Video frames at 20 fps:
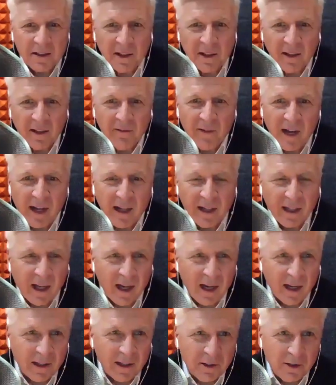invite
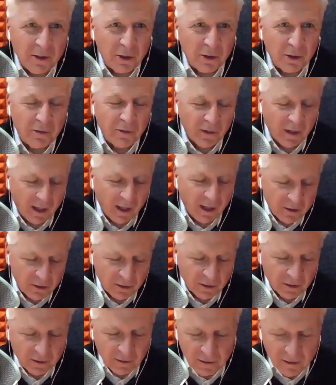God into your
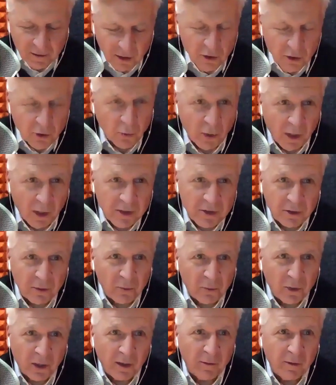financial situation,
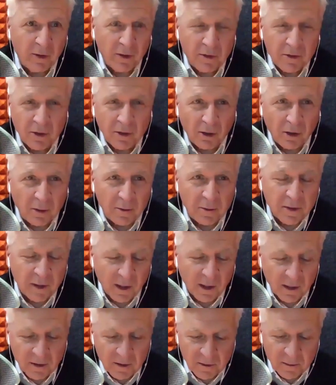whatever your
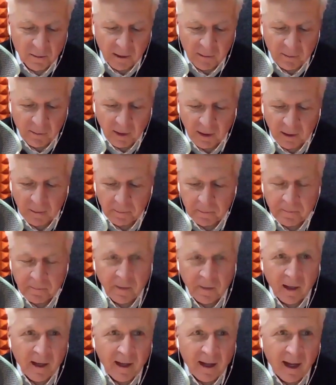circumstances may be.
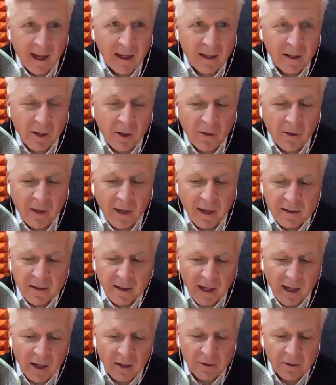And I know that
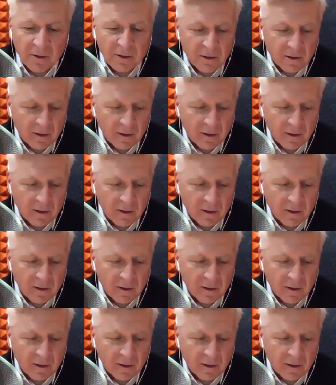sounds